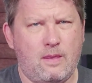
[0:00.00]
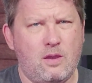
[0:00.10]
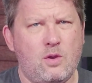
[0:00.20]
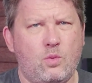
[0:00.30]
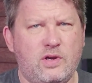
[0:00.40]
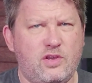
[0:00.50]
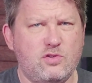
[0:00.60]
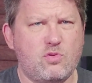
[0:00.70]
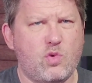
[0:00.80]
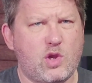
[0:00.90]
When a
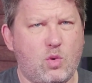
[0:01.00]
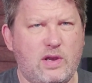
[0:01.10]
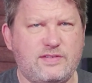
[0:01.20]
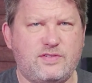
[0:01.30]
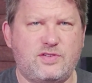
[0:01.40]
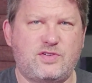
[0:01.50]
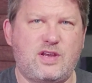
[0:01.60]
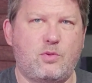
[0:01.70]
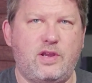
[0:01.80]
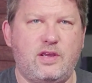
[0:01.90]
user requests a
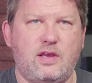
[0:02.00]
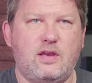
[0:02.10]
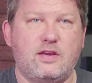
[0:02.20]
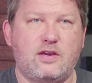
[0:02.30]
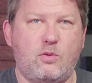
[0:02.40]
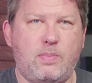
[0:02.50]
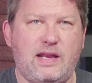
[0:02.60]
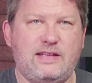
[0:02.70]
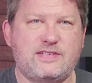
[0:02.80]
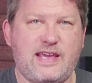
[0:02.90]
summary, Copilot
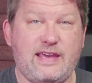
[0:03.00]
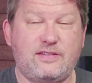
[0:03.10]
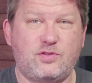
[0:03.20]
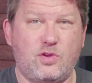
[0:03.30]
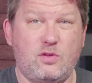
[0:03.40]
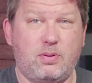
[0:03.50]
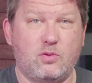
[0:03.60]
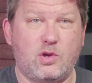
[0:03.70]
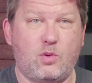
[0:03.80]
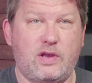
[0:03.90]
scans through the pull
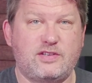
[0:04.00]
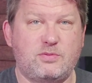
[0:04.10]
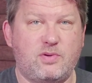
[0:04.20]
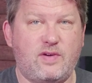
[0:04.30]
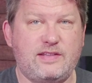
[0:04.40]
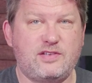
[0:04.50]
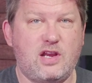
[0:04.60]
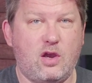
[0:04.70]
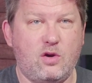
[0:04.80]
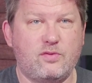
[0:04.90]
request and provides an
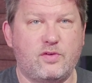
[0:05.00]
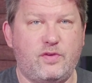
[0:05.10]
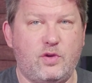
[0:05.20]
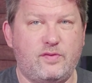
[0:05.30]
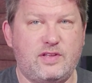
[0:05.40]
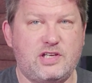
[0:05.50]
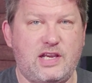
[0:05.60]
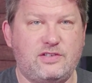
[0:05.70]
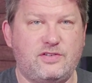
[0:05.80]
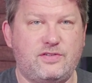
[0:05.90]
overview of the
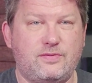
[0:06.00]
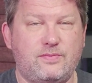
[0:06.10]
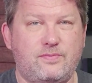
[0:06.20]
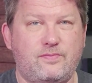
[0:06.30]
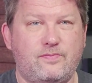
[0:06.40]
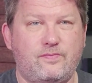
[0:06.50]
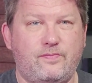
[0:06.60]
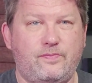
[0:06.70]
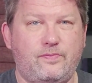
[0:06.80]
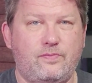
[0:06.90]
changes.
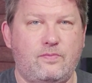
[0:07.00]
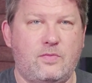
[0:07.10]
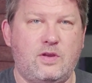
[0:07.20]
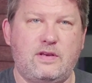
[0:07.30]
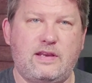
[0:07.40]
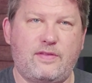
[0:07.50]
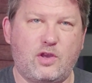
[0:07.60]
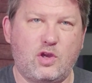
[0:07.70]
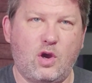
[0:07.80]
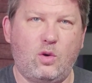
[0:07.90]
Now, the
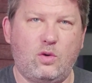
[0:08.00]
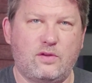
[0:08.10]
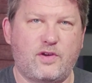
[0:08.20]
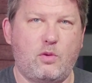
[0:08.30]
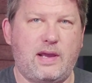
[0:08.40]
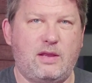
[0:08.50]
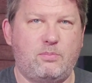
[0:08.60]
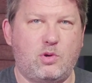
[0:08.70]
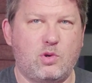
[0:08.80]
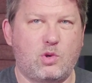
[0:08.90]
goal of Copilot
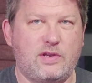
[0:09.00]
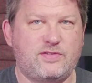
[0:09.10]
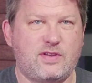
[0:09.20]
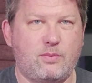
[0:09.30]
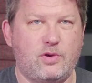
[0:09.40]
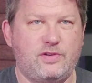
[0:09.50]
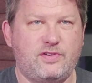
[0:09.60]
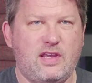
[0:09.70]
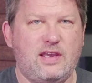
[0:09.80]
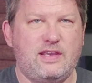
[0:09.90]
pull request summaries
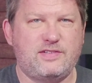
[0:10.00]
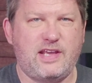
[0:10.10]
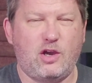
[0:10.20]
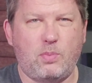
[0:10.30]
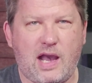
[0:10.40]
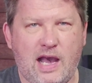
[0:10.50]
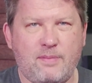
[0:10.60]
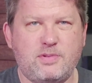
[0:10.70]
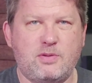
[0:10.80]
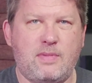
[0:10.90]
is to help
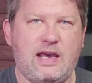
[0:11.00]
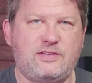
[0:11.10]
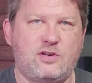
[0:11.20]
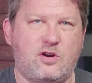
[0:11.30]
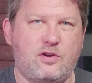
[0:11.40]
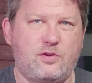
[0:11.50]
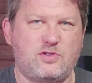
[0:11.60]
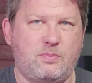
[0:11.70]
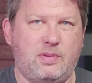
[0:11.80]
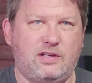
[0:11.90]
optimize an author's
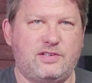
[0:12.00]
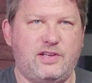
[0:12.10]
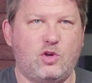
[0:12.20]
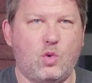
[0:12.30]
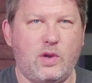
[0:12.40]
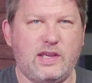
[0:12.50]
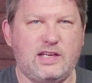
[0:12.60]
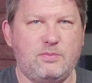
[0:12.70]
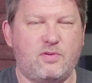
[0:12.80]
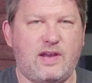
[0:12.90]
ability to quickly
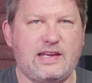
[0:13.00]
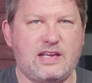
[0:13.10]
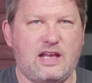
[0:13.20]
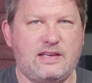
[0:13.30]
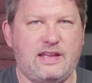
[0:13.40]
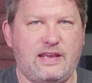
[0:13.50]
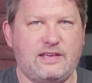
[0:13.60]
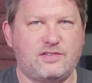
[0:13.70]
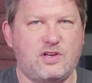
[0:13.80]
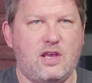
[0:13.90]
provide
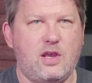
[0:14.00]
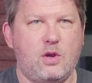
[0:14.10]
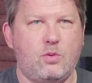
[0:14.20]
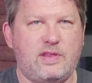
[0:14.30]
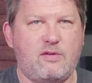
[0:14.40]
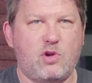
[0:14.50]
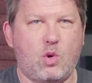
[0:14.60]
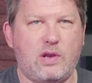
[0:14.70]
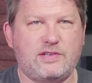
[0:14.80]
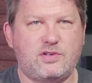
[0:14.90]
context when they
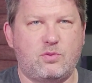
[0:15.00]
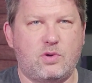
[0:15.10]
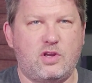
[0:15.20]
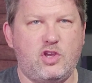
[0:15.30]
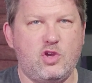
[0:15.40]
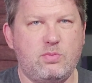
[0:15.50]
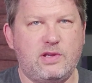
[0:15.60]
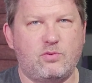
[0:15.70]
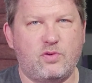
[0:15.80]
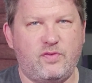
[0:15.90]
request a human
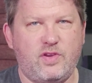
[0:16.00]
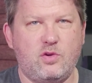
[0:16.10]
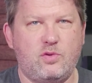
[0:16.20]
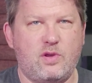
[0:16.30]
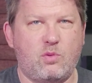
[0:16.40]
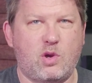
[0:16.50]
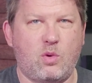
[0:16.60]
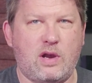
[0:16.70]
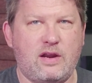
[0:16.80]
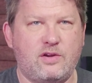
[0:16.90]
review that
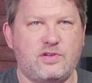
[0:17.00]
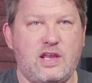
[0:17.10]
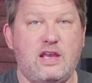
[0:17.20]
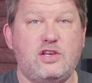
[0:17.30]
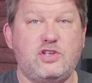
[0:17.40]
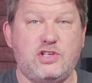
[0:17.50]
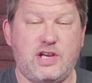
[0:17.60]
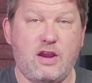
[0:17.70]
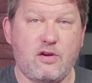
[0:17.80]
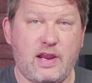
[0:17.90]
requires
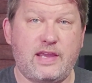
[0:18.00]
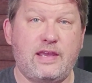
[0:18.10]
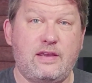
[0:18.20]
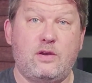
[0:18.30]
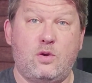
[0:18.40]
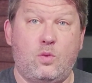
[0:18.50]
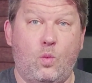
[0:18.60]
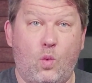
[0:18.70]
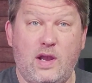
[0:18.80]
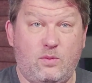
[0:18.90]
sharing
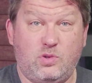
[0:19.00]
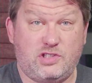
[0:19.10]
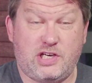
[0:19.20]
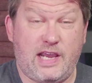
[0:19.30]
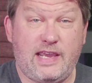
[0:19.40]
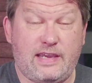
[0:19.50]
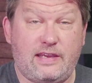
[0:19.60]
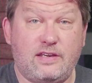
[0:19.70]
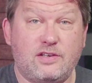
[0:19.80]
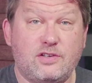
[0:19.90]
what was
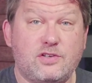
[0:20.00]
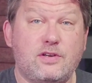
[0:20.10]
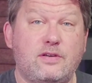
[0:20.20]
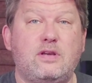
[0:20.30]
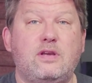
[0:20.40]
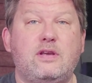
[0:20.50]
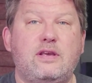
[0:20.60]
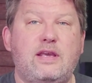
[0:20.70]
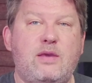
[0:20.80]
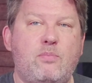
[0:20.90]
changed.
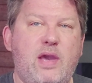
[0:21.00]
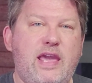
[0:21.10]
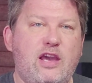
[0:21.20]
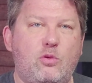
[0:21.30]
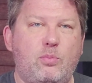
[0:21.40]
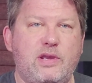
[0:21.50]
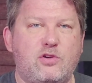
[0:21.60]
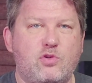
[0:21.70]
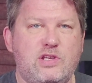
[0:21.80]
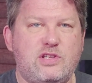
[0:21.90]
It may help increase
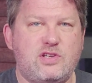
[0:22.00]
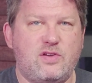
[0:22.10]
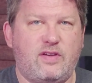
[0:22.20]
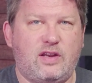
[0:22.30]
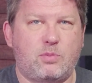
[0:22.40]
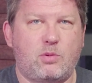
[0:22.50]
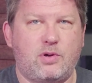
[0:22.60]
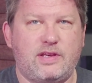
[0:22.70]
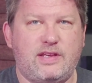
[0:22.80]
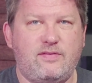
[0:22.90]
developer productivity
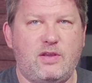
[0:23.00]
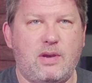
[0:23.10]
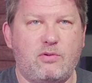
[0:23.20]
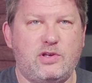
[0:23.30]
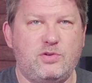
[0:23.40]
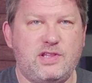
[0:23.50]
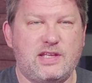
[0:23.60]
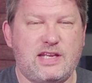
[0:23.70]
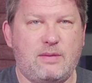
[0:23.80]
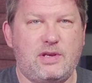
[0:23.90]
by reducing the
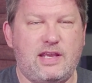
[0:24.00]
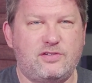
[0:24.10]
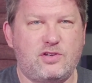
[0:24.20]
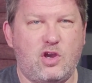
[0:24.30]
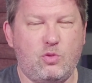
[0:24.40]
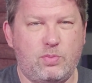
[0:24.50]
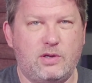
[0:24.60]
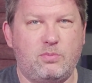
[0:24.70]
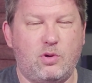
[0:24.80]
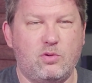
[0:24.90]
time it takes to open a
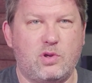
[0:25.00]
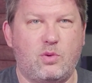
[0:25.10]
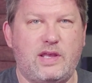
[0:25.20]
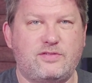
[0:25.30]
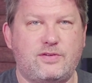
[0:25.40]
pull request.